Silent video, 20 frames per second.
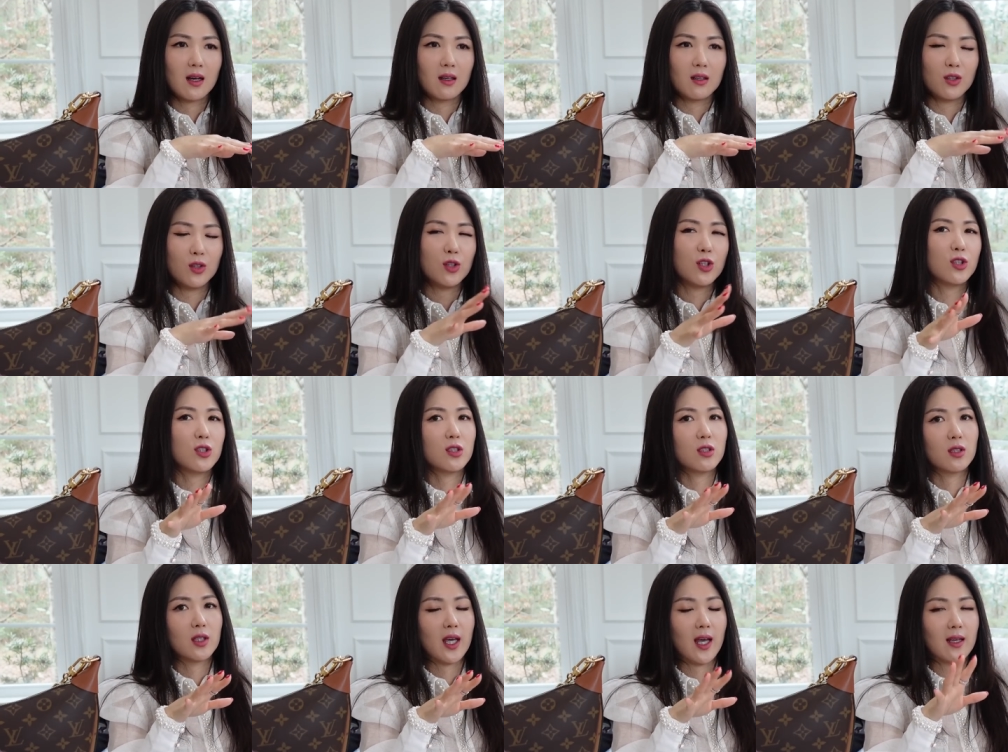you need
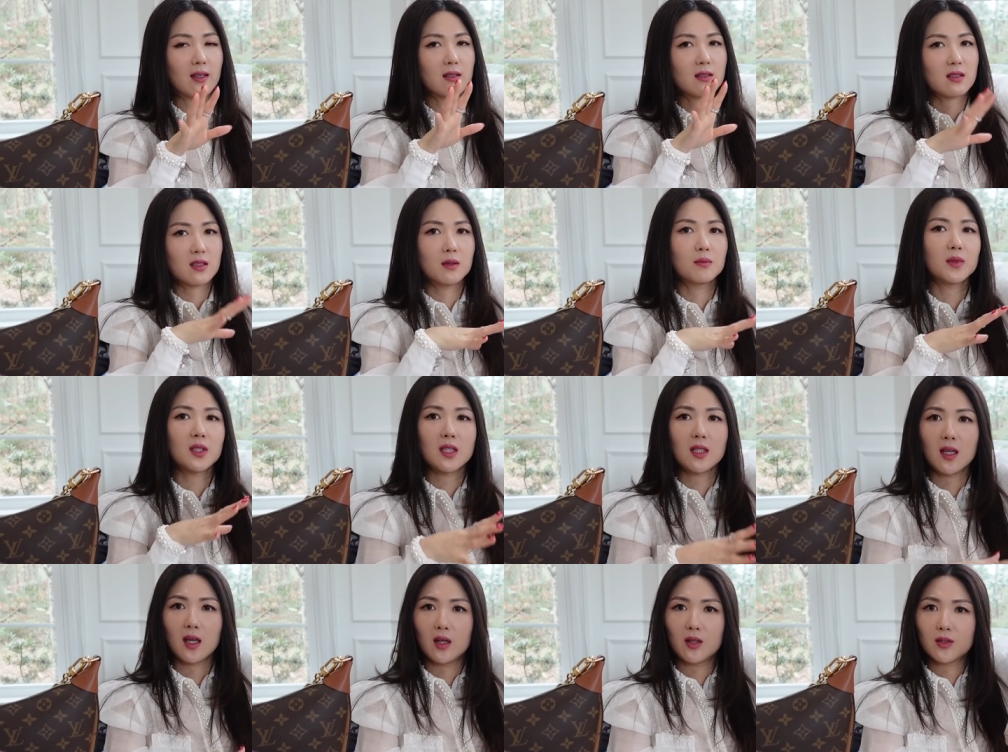to get
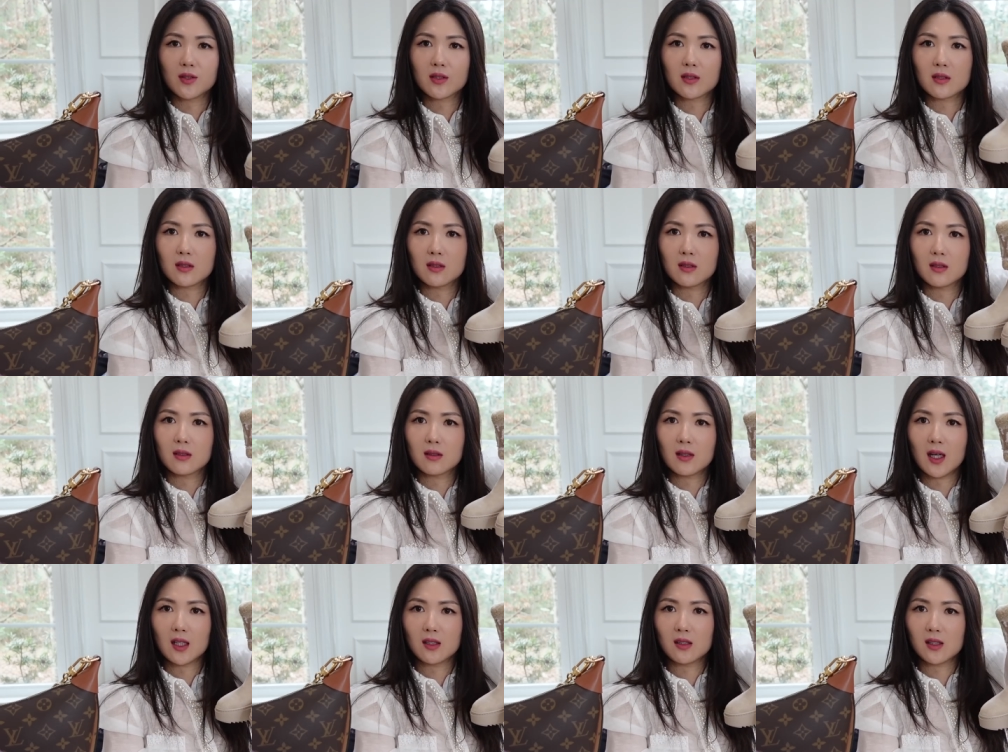something else
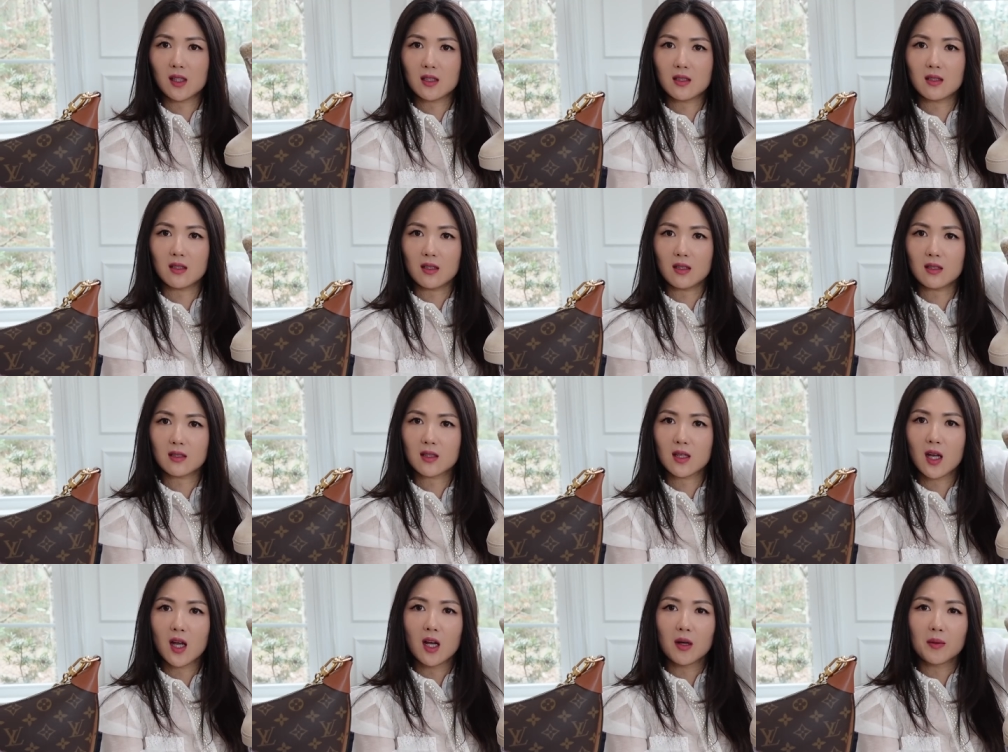other than
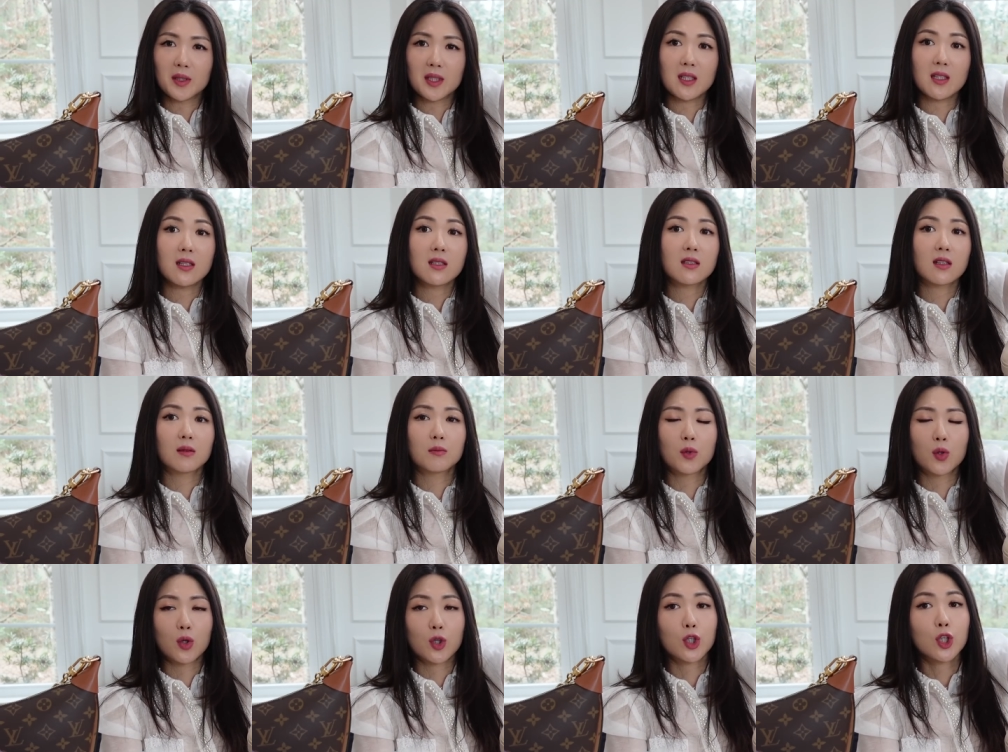these. These are
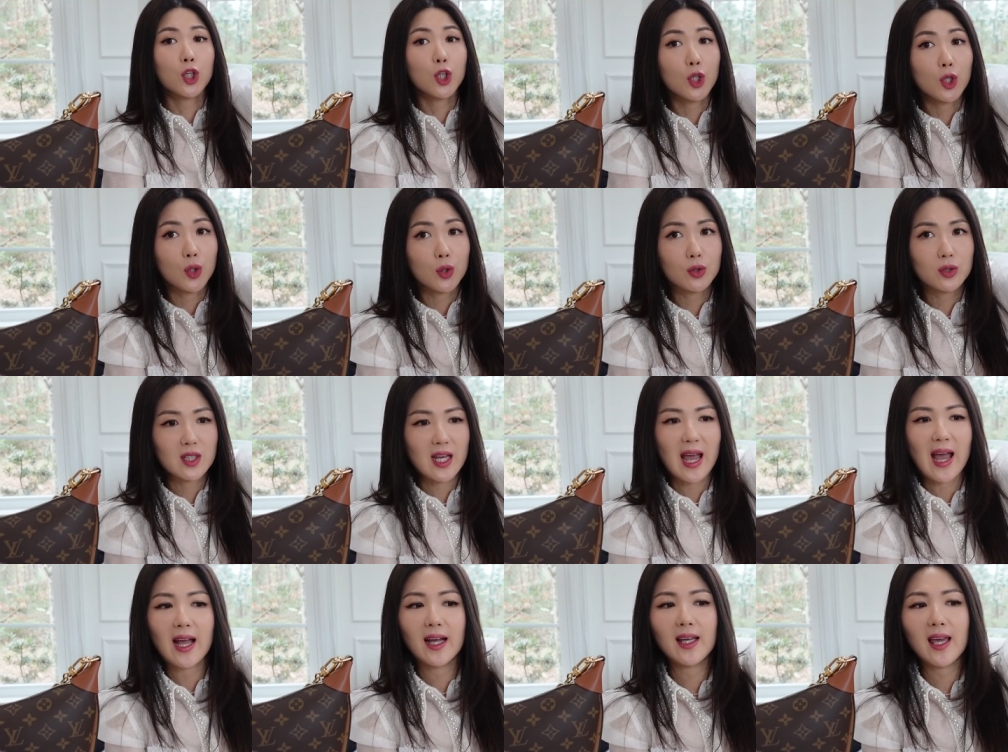more cute
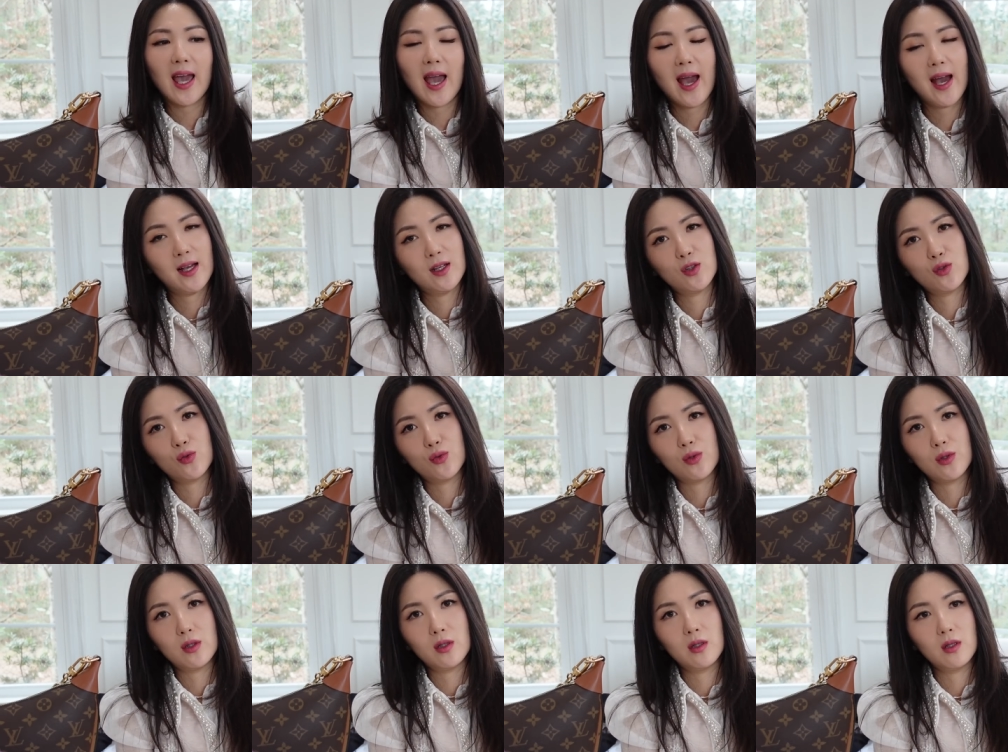and
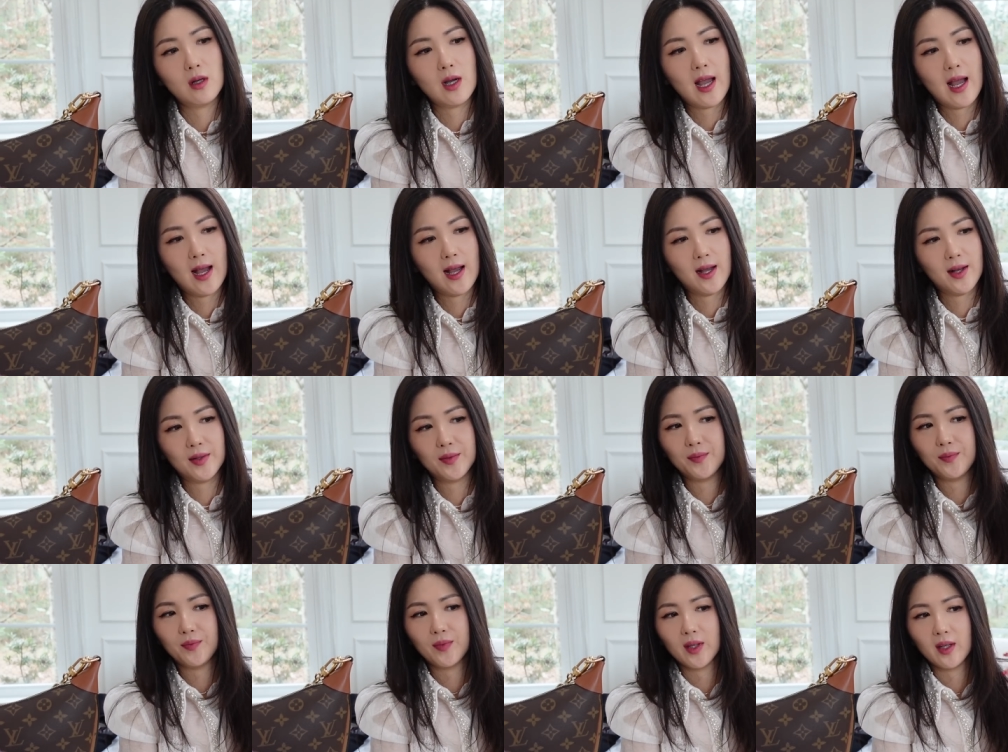casual
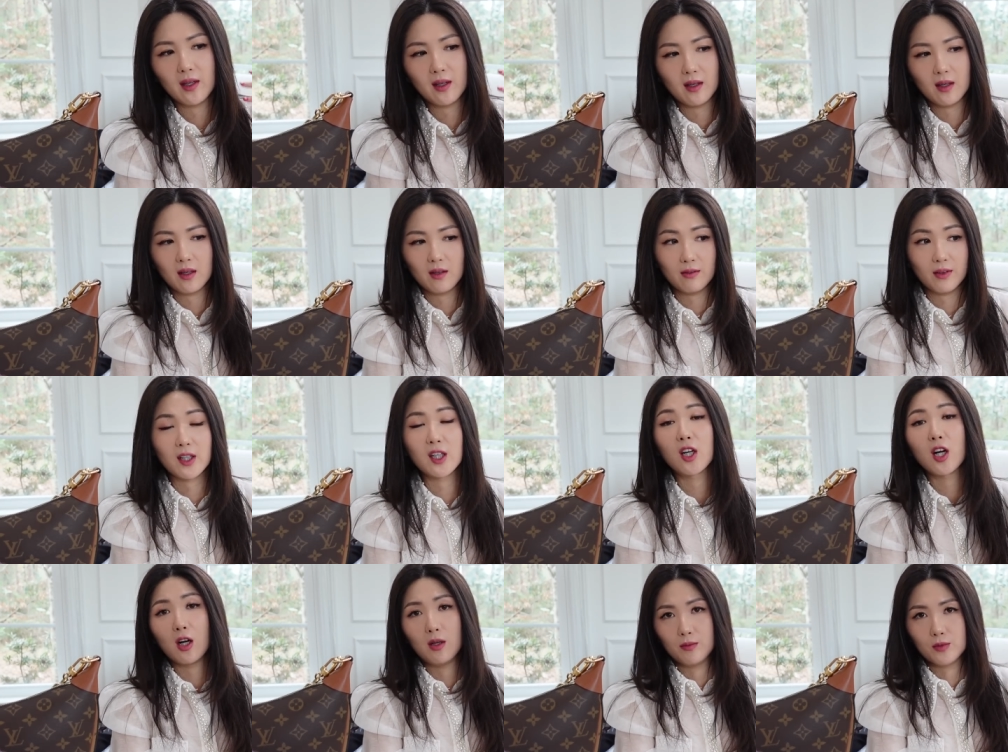and very
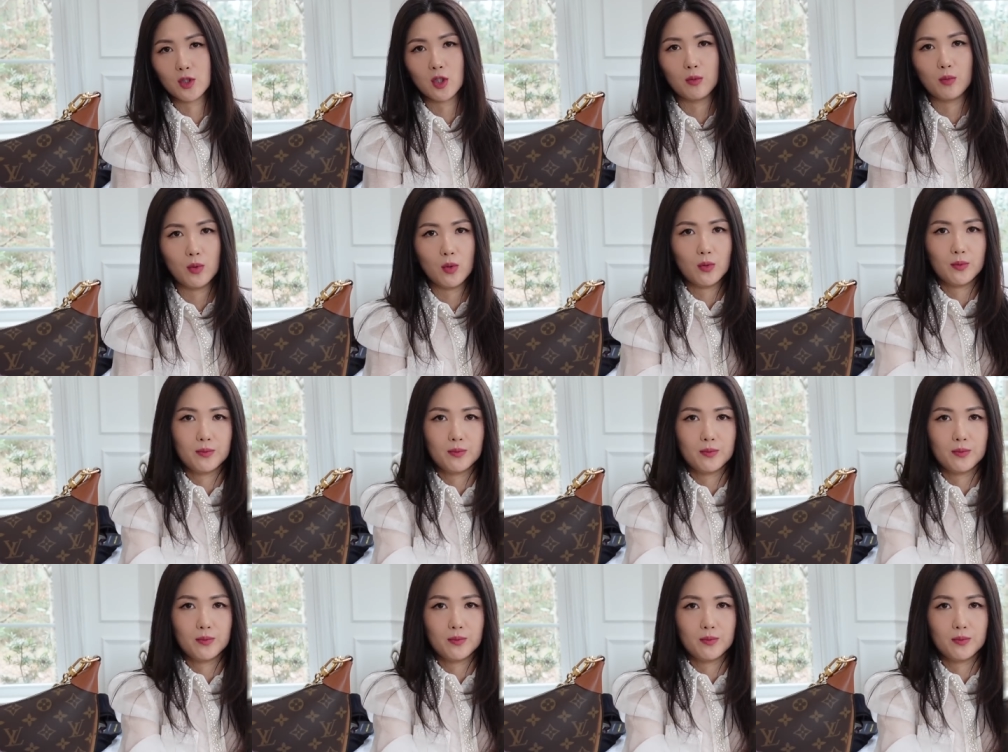comfortable.